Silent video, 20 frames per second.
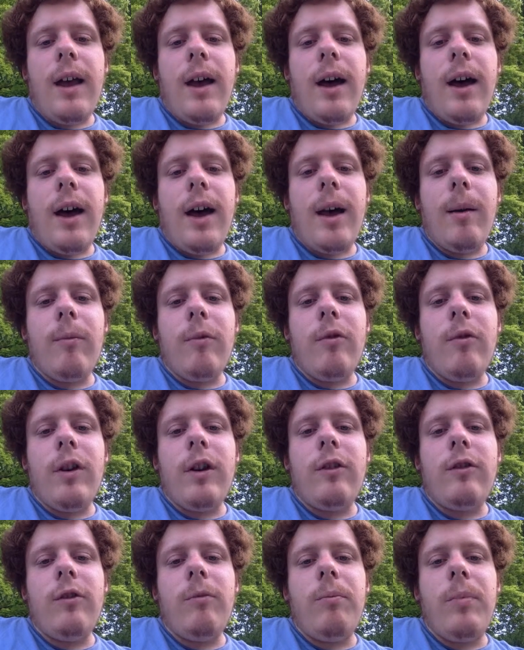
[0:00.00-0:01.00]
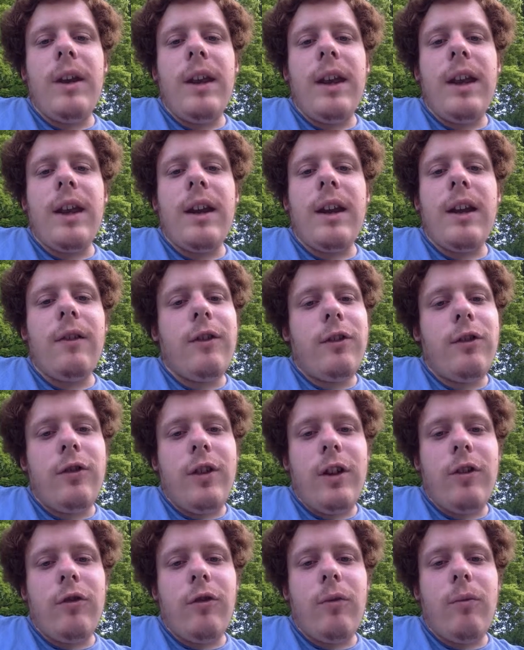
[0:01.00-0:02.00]
I'm going to be an English
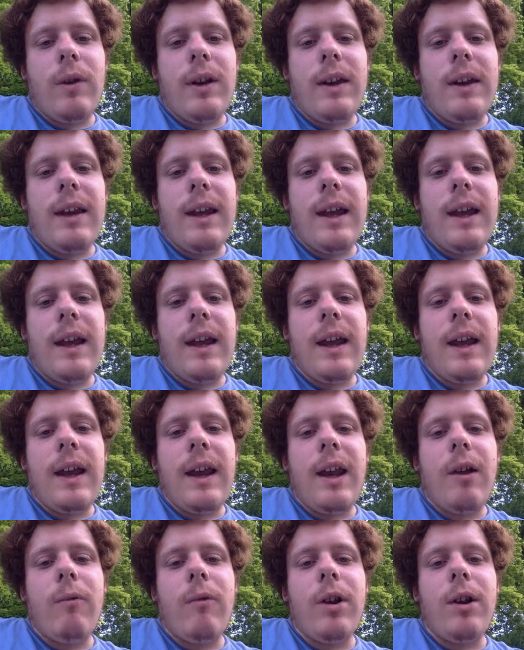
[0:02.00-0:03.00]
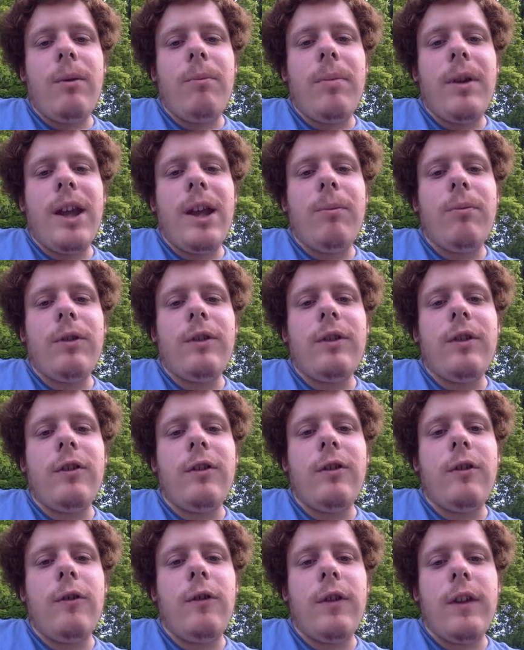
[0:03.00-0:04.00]
teacher one day and I want to be able to
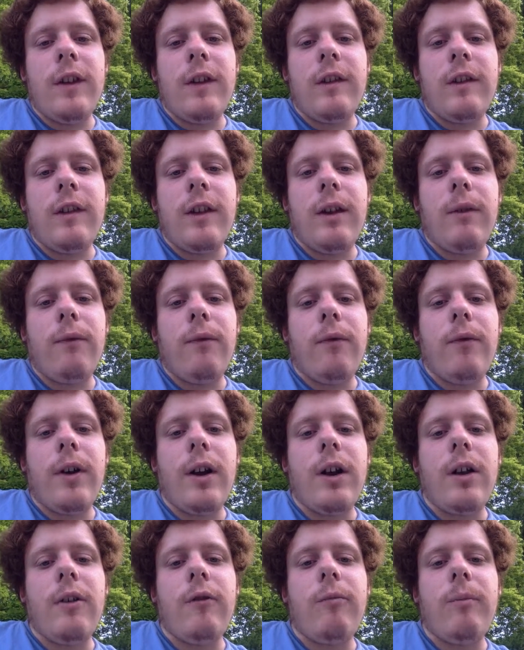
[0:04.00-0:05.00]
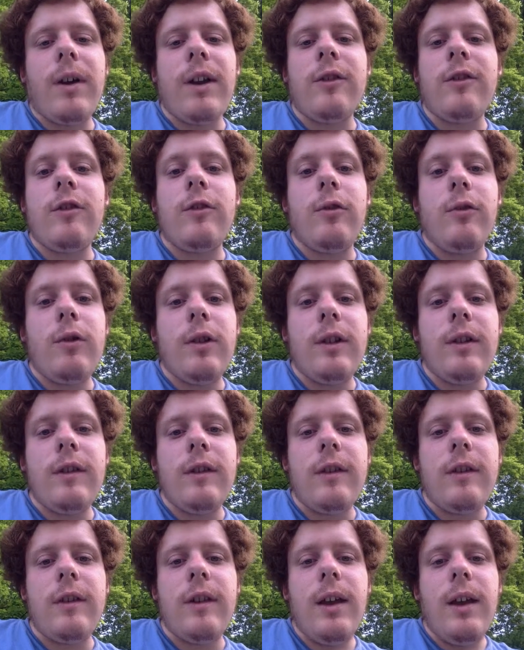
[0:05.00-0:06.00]
do this in front of my
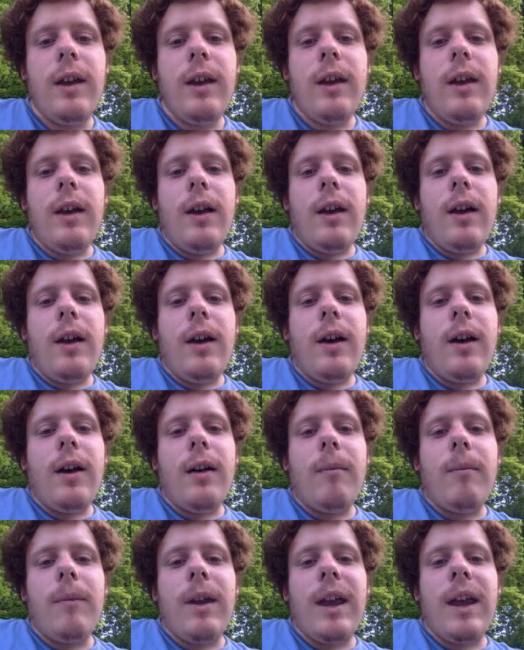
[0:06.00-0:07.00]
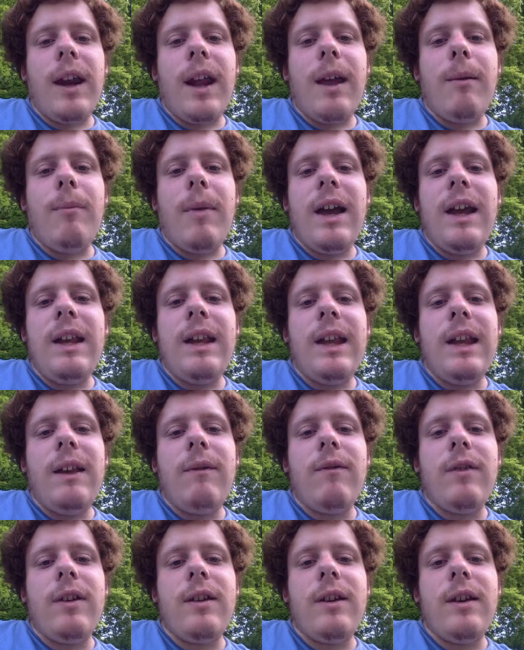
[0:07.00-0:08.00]
students. And I might
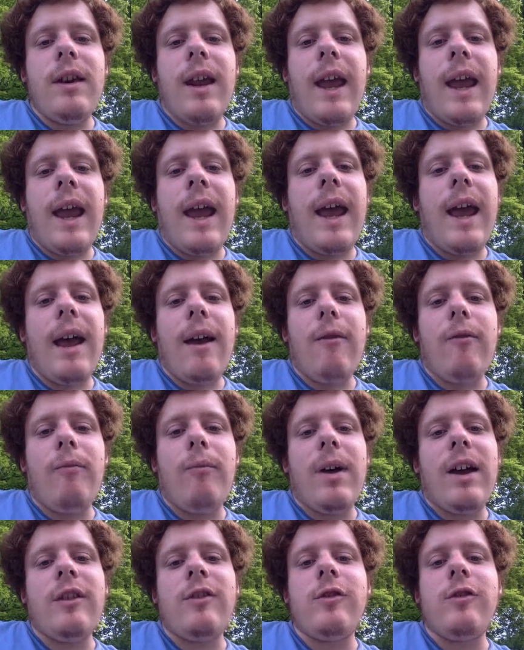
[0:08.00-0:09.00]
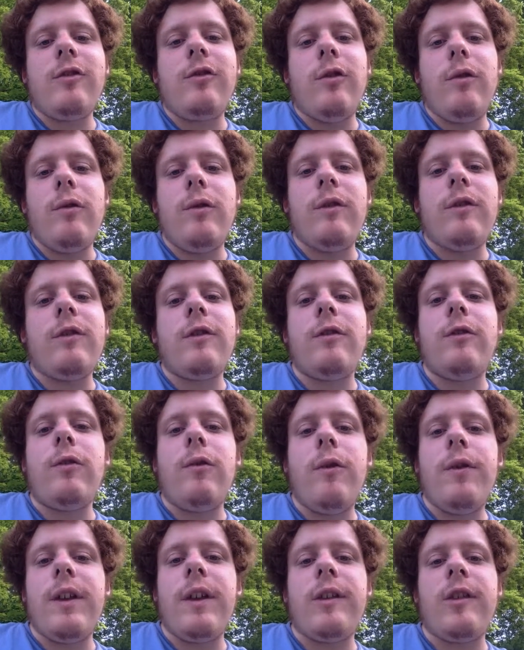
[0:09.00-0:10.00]
even have my students
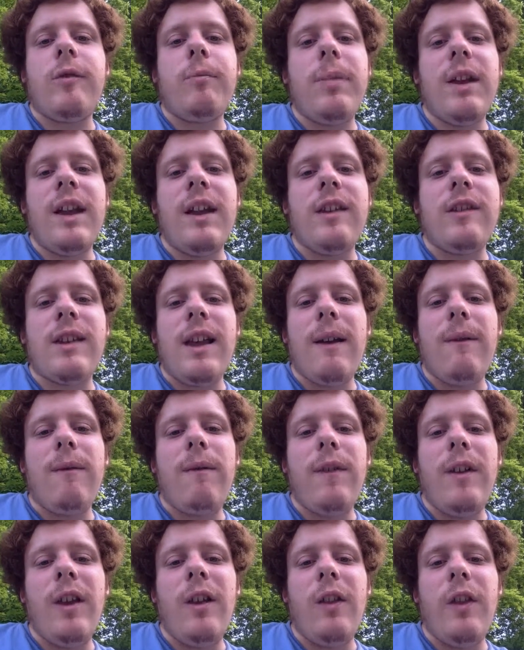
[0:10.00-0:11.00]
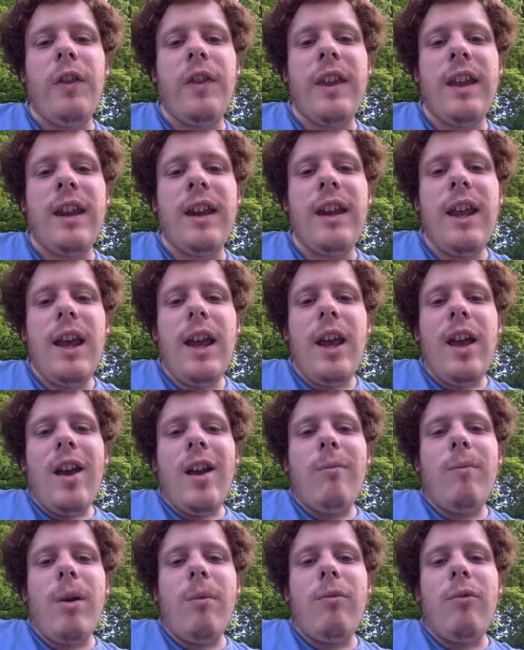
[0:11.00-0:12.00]
do this, because I feel that
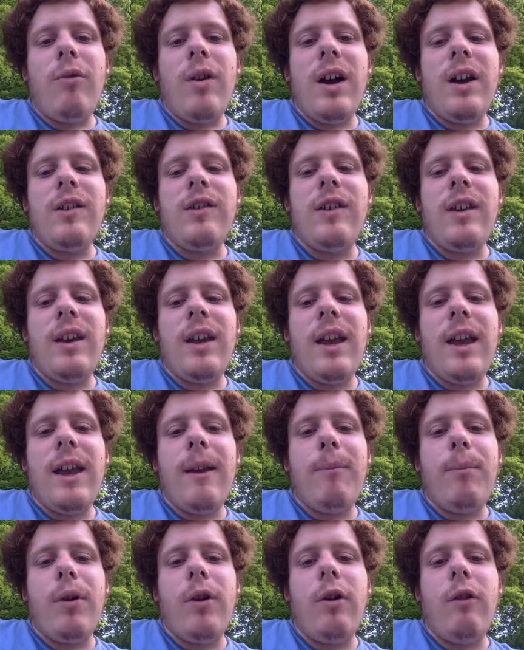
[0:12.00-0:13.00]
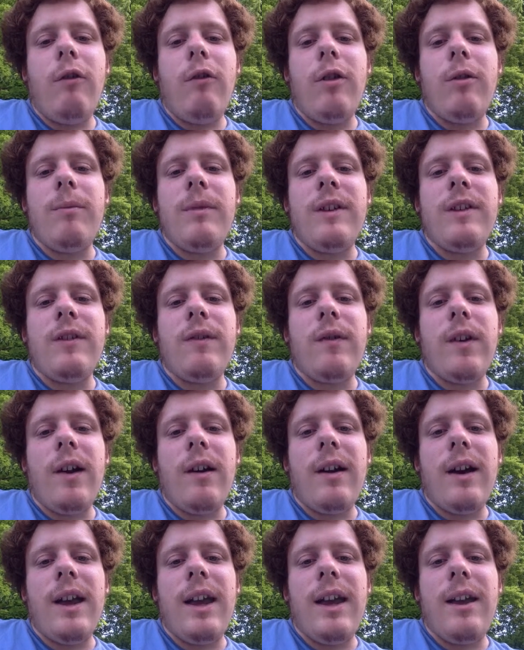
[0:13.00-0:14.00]
memorizing a poem is
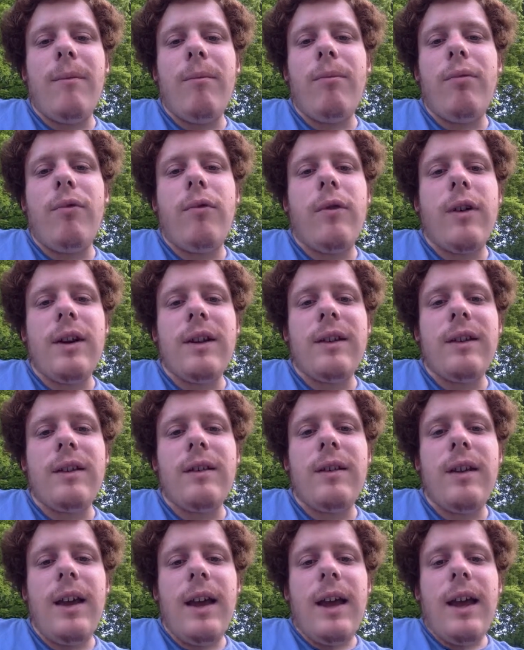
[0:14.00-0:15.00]
very important.